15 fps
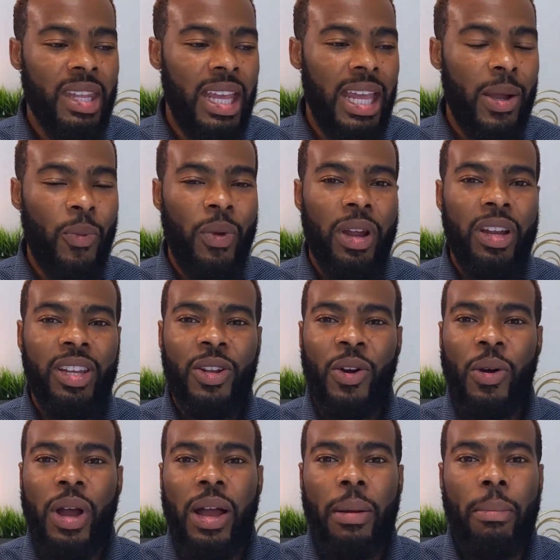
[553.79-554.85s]
And we're, you
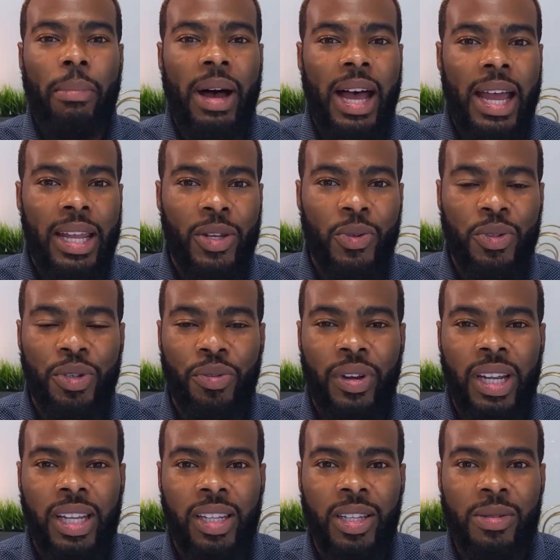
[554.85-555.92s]
know, buying new
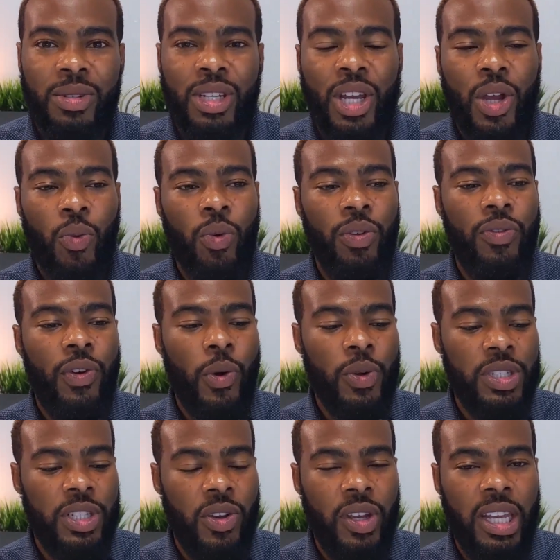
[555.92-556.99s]
curriculums. We're
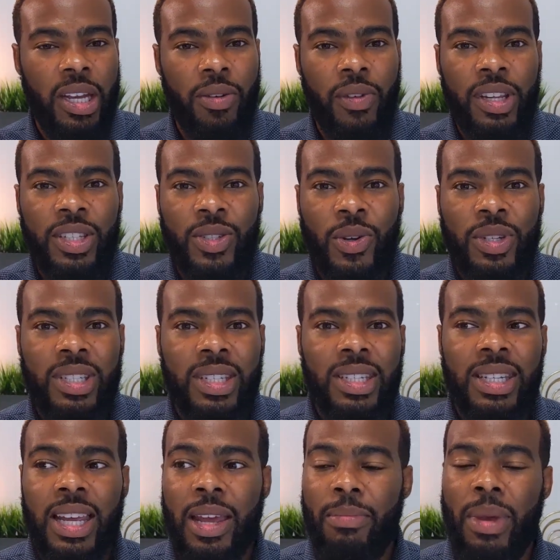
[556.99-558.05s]
focusing on getting
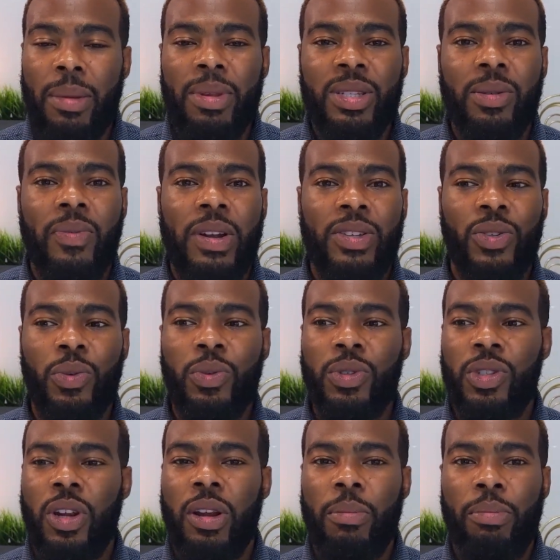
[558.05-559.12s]
resources. Maybe some of our
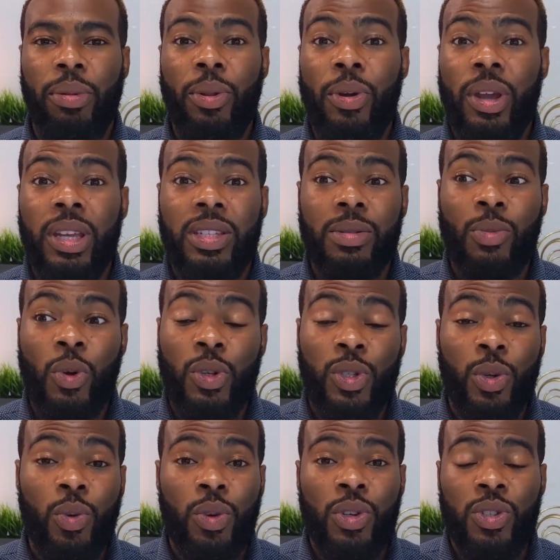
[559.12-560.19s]
schools are employing some more
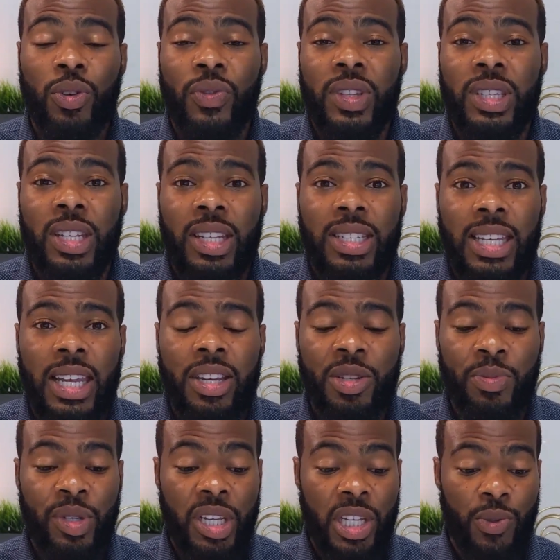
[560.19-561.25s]
tutors or
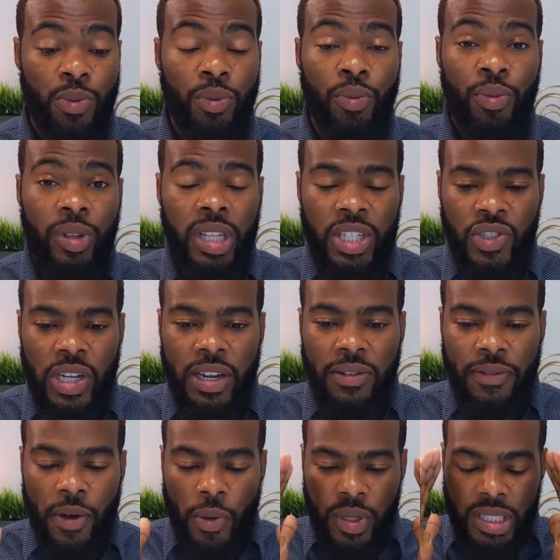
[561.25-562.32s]
facilitators because we're really trying to
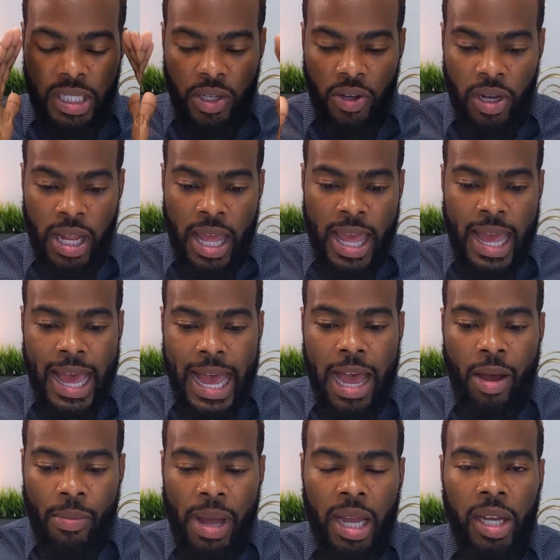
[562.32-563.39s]
focus in on
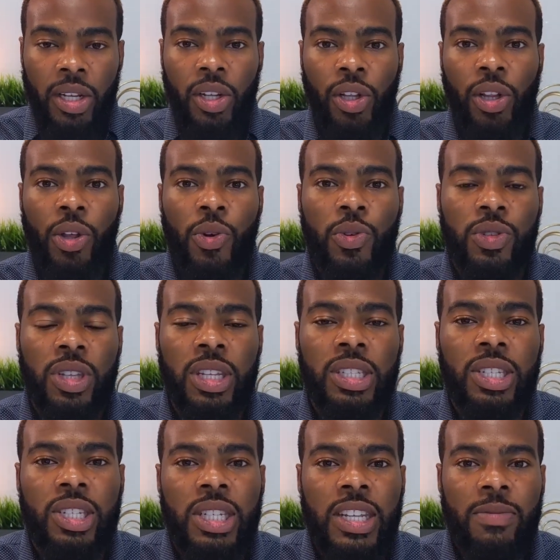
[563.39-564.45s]
how am I going to close
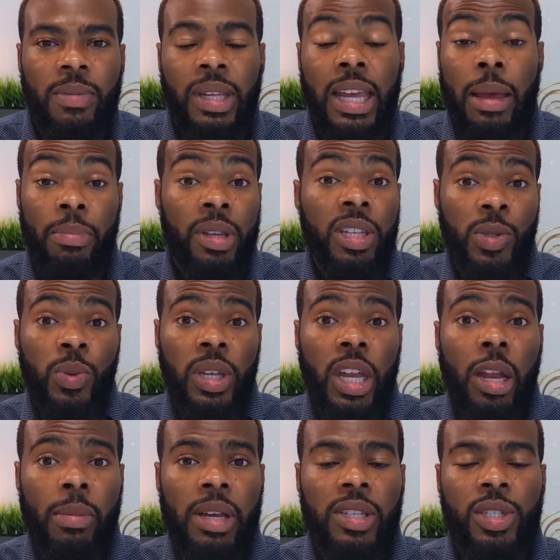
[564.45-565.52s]
this achievement gap because we
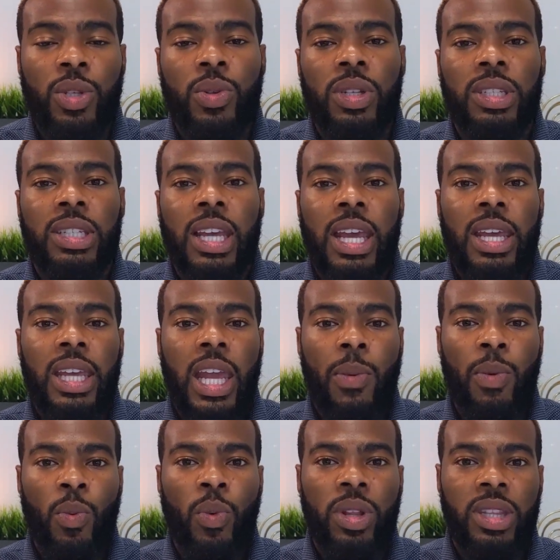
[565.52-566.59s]
care about students
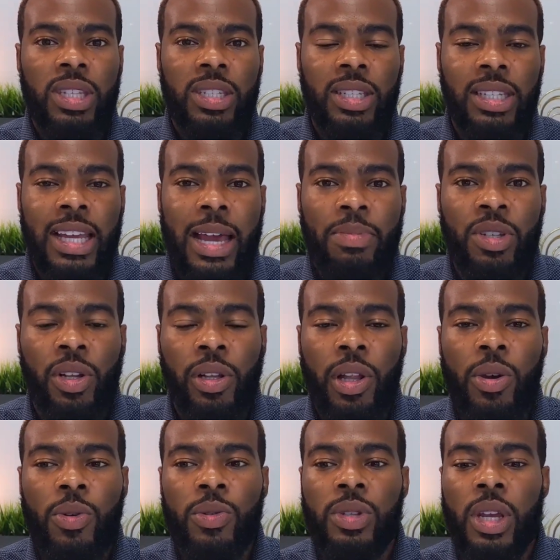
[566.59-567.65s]
and we want this gap to
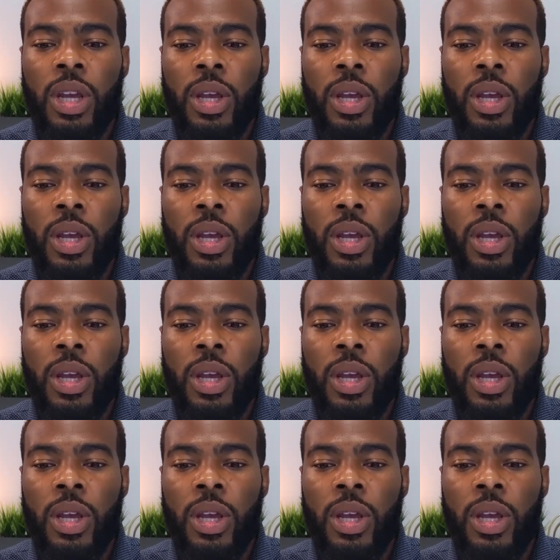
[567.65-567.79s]
close.